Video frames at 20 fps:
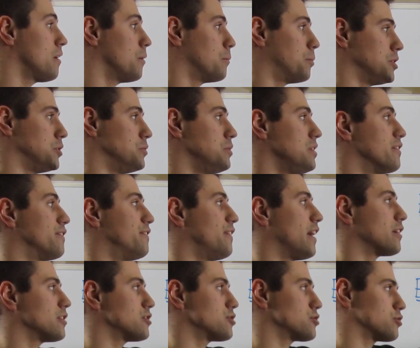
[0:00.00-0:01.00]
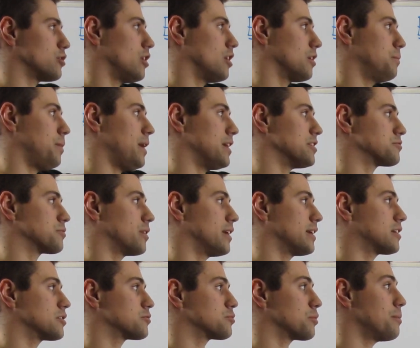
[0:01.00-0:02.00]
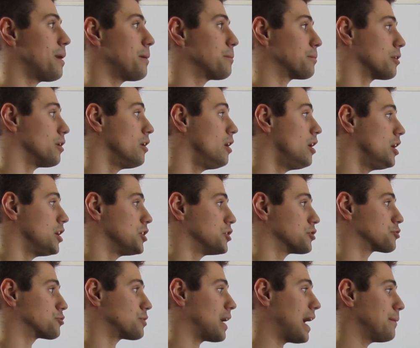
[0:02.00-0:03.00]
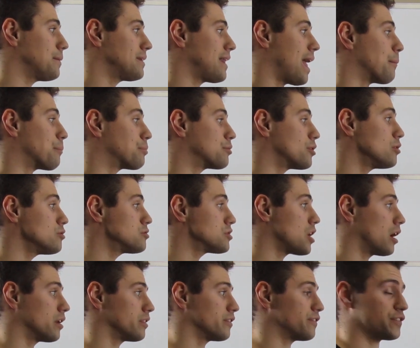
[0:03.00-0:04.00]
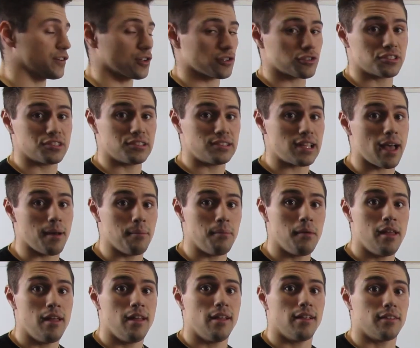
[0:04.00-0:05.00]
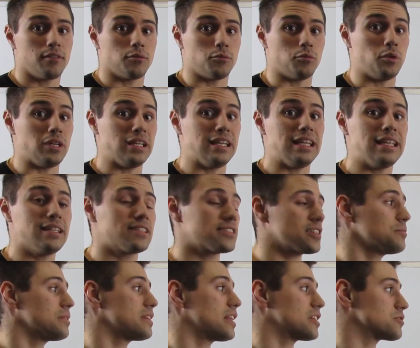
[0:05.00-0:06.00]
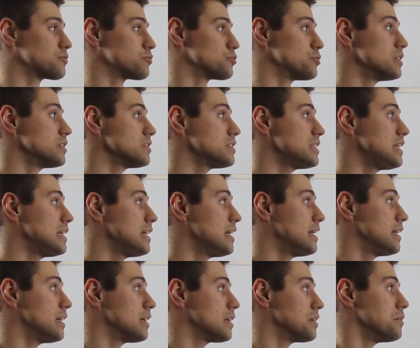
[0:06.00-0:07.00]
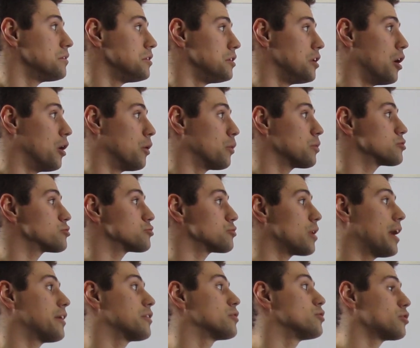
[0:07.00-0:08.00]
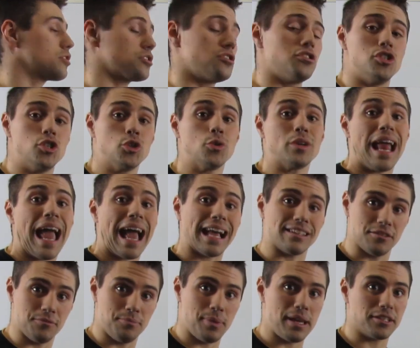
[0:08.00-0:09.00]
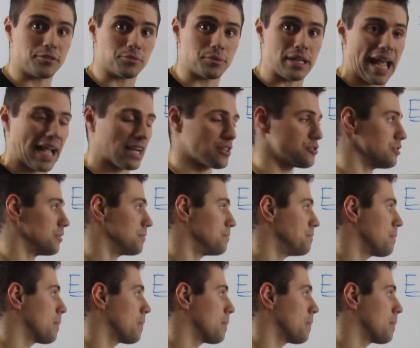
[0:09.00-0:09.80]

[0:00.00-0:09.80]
But you need a very strong base, right? Because remember, you're grabbing that proton the first step, we need something that's really, you know, trying to look to do an acid-base reaction.